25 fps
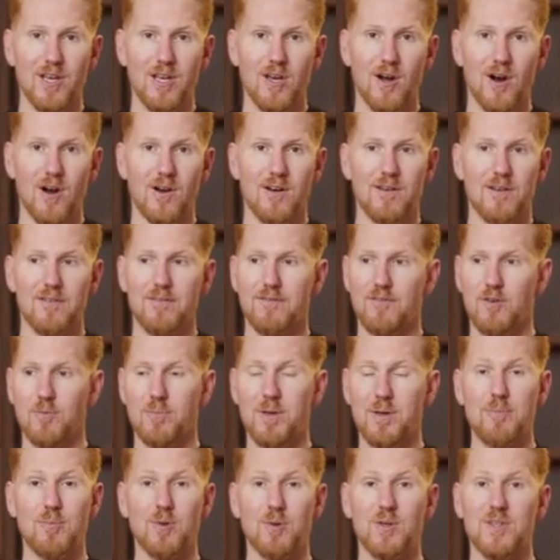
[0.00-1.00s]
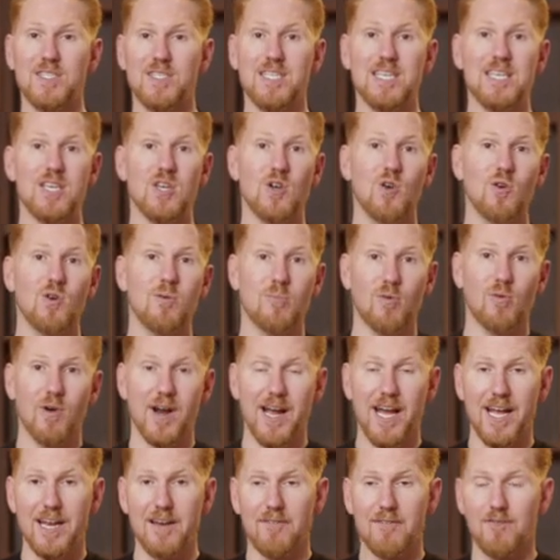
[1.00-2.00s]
yard for people to see your brand,